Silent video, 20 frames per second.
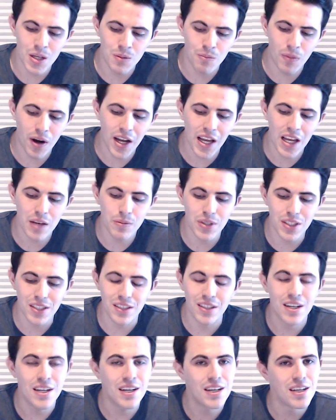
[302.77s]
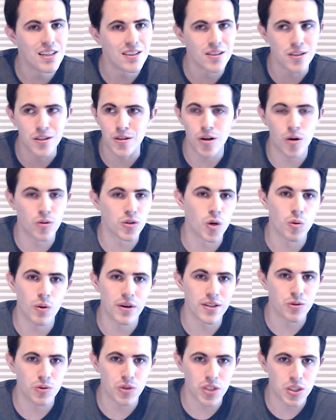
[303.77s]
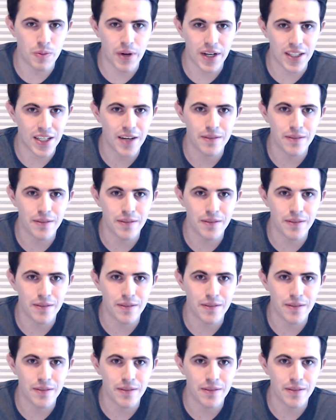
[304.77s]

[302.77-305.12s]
Miami, don't know what to expect.